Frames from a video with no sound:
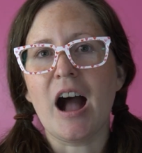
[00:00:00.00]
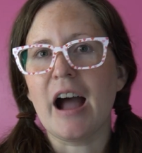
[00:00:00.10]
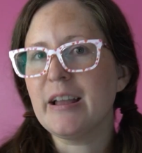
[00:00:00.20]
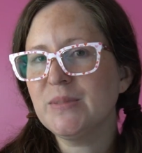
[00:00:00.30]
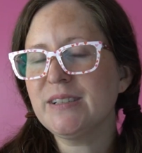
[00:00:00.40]

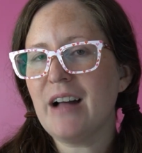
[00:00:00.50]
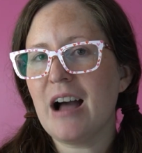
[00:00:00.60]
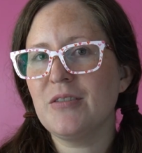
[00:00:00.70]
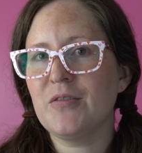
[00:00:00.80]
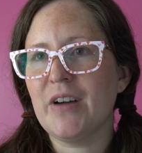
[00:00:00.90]
I am still
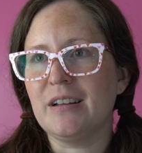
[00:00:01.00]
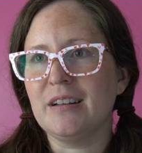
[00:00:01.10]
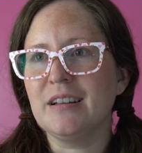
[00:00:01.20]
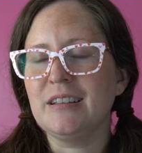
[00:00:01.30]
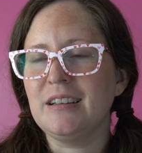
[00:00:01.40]
having
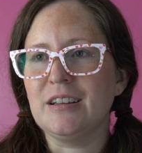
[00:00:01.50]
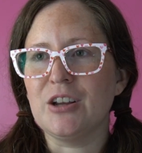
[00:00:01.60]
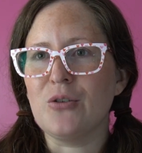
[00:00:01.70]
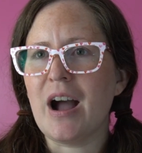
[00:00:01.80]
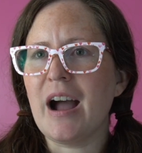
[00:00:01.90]
fun.
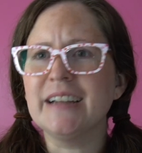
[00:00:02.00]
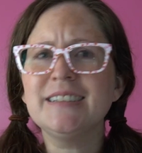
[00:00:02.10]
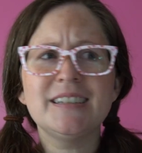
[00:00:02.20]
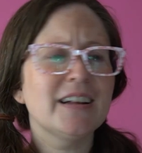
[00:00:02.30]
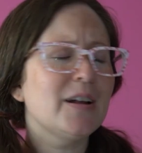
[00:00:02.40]
I
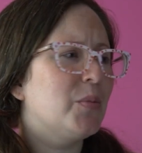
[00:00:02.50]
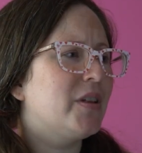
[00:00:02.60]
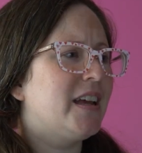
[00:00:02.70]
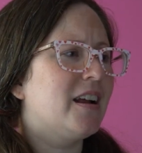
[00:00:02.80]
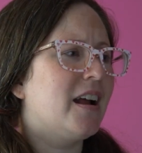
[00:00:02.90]
didn't
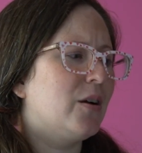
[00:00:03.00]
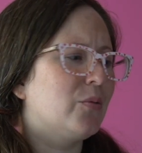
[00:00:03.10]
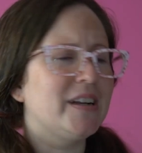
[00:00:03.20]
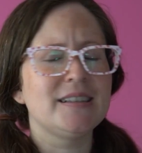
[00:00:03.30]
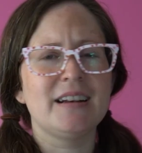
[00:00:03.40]
complete a
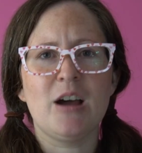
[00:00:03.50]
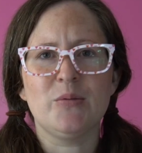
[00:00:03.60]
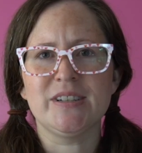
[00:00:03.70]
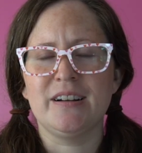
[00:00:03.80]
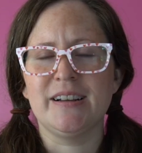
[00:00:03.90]
recent
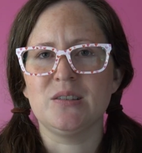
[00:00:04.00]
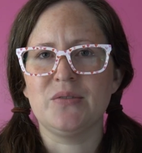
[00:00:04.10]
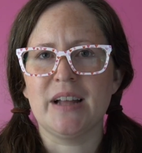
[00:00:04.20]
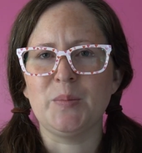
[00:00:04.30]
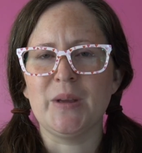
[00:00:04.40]
Adversaries
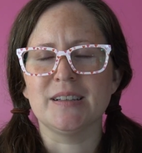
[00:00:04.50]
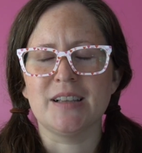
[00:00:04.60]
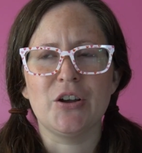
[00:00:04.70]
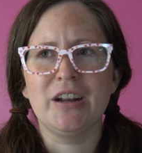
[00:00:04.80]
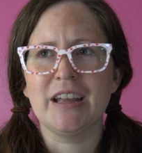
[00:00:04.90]
event because
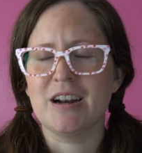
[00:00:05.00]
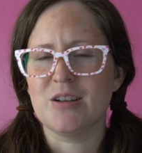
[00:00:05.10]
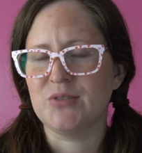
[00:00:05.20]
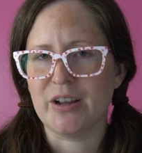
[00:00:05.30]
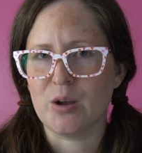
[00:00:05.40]
I couldn't get
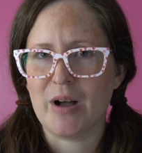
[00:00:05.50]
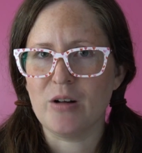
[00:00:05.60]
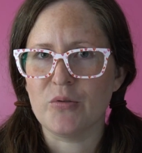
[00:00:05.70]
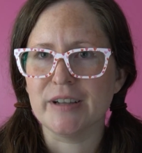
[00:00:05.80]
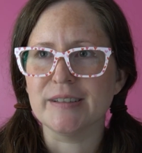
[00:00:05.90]
enough Draco
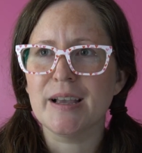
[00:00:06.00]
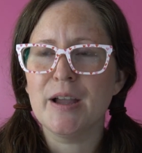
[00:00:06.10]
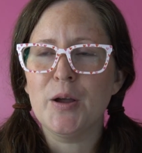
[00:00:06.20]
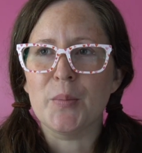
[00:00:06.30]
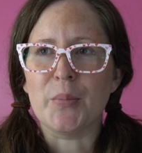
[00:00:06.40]
Malfoys,
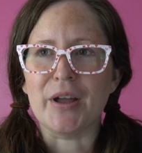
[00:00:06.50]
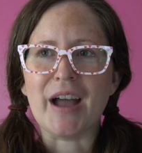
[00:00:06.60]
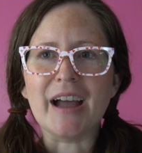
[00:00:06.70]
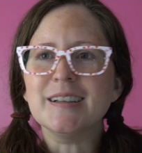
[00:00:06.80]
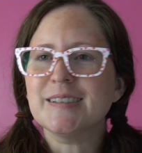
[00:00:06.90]
but
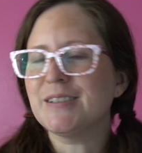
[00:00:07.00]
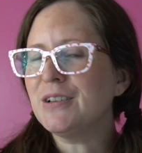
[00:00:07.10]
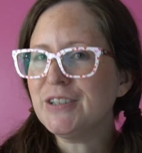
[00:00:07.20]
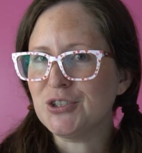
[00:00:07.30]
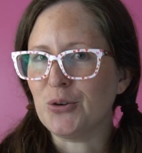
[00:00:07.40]
I
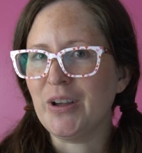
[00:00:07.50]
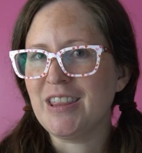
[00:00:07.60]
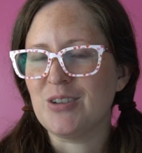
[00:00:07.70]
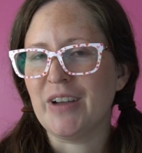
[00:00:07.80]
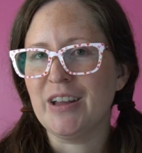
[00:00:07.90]
still enjoyed
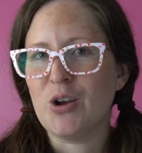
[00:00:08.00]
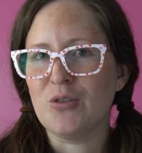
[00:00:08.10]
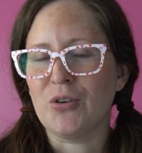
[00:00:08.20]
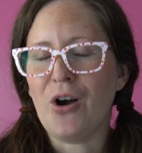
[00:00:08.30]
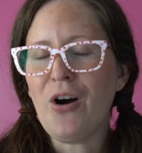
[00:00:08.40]
the event
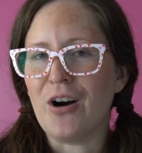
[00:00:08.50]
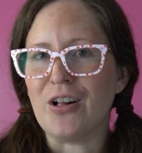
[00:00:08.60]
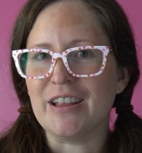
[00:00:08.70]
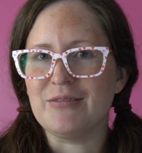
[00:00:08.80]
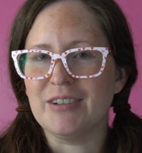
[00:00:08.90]

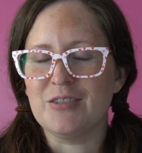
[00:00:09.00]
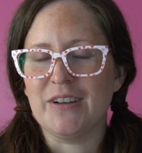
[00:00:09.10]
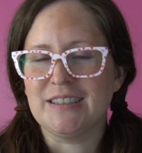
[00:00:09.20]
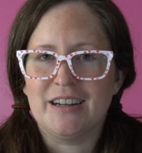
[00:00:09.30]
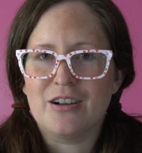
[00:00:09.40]
overall, even if
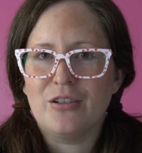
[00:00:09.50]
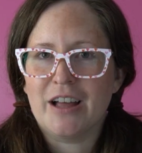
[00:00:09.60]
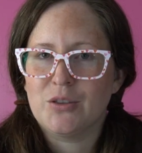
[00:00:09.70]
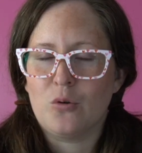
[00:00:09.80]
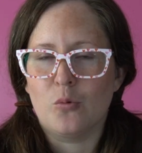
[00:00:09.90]
I didn't
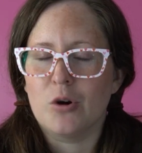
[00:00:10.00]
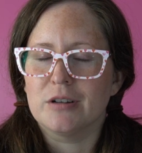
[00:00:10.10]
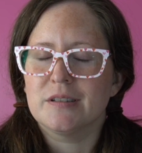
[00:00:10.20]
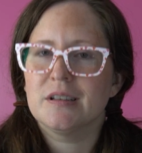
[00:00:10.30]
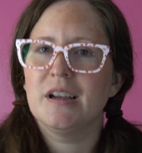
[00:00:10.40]
collect the
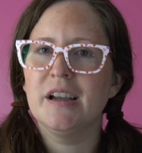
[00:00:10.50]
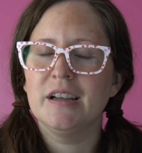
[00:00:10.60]
rewards.